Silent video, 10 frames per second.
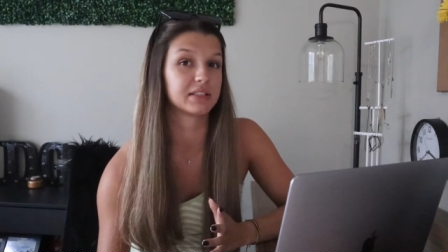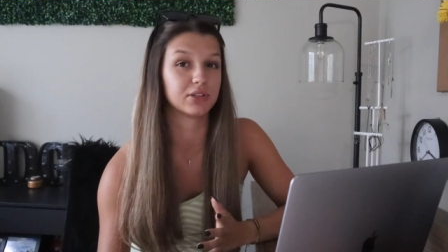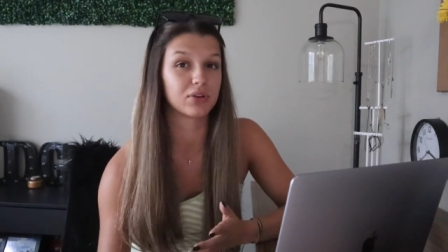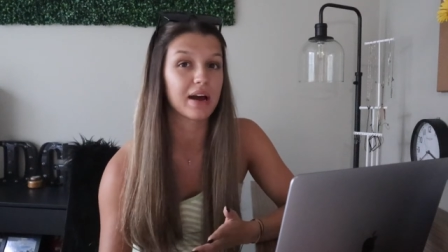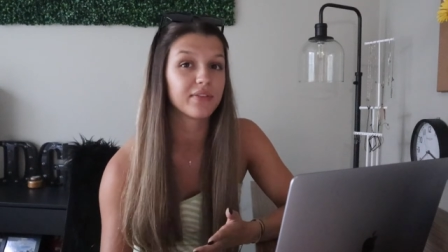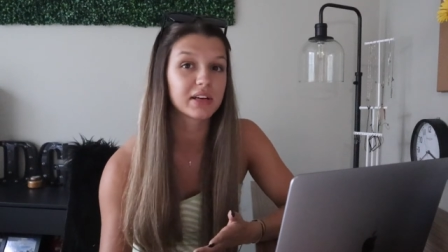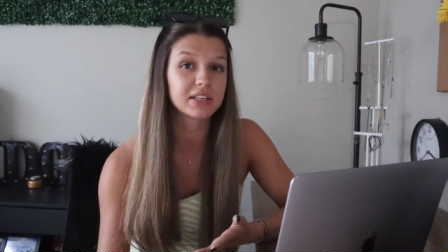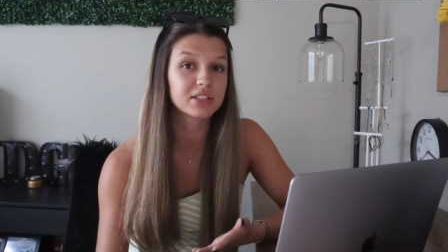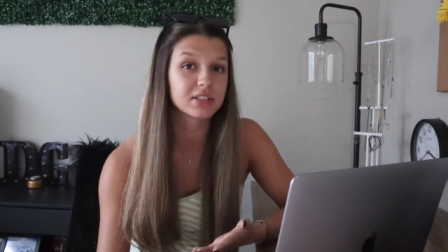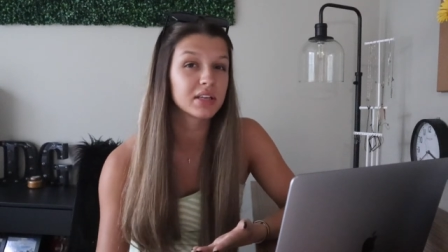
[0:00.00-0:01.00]
The traffic
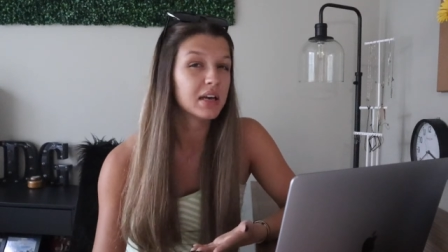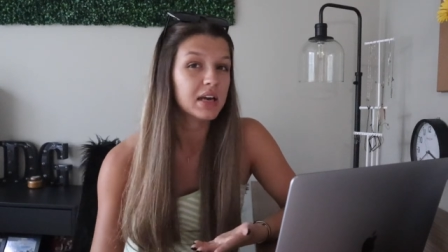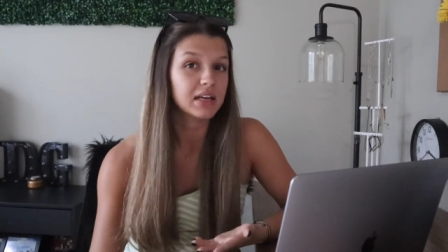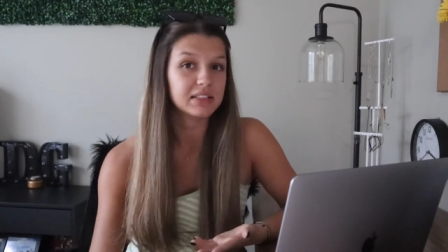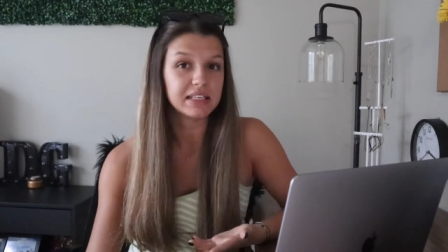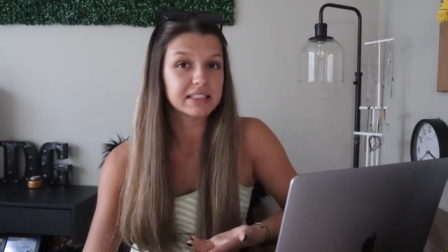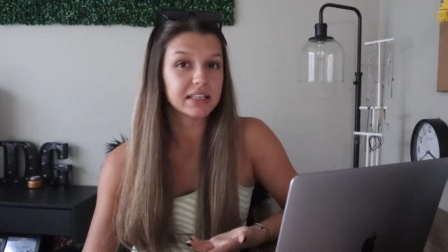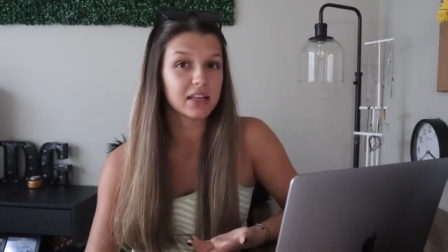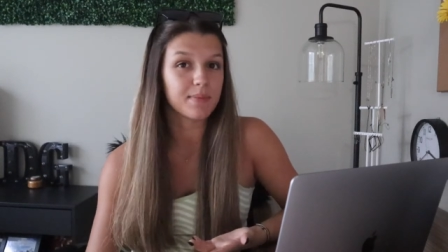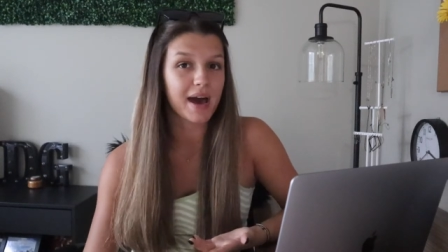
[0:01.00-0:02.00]
is
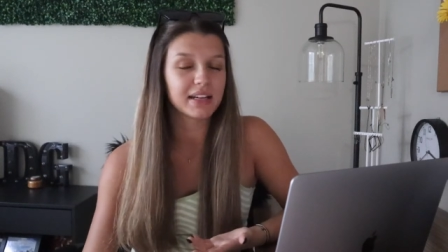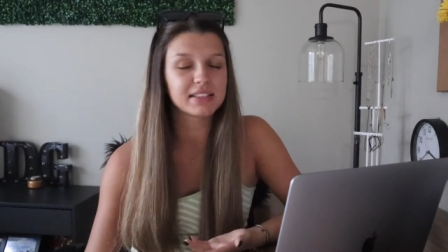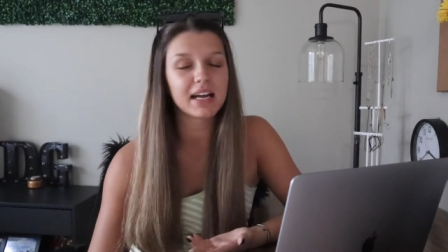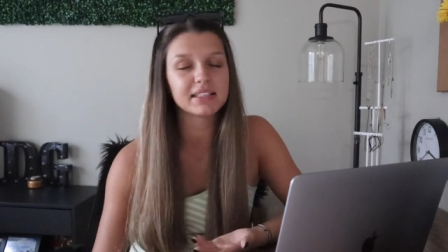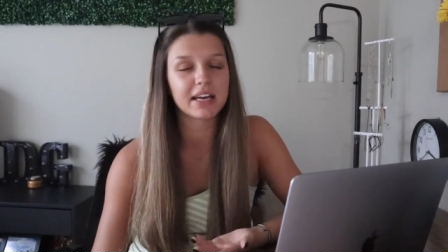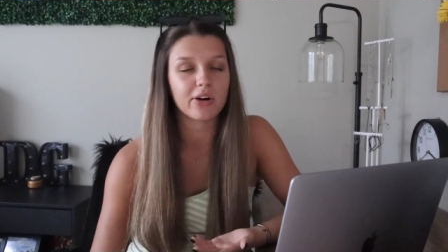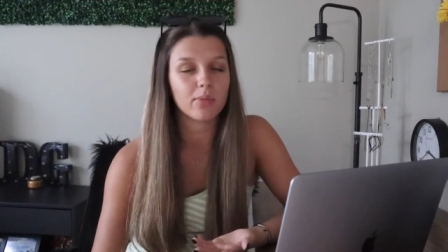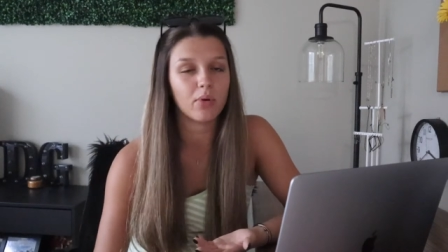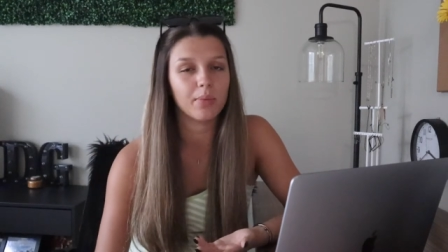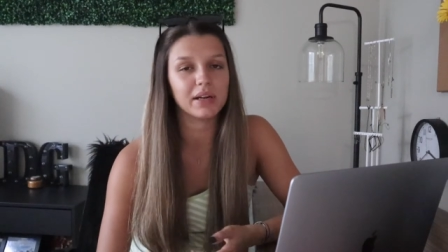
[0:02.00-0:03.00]
decently bad. It's not
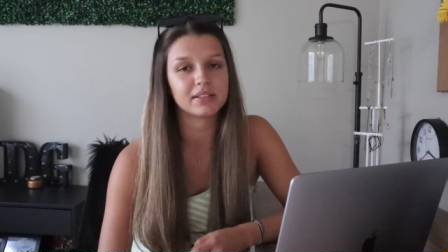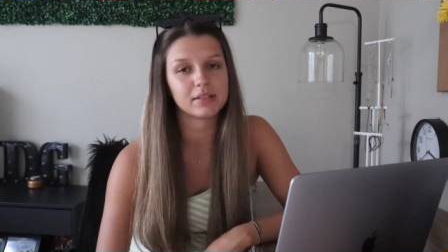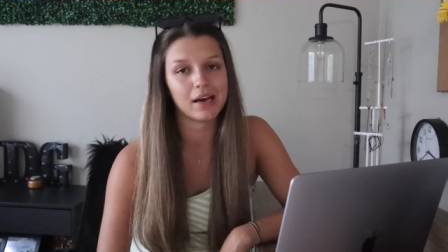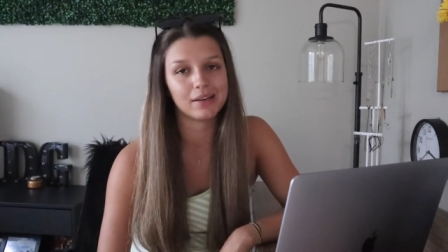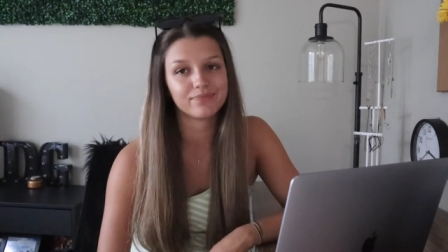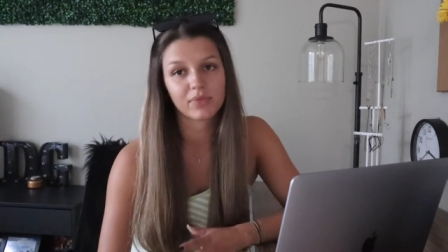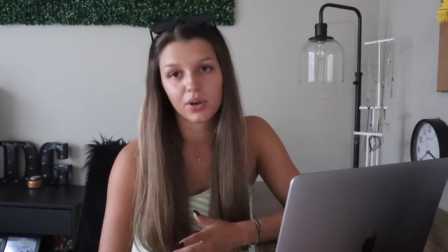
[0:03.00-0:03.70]
terrible but it's not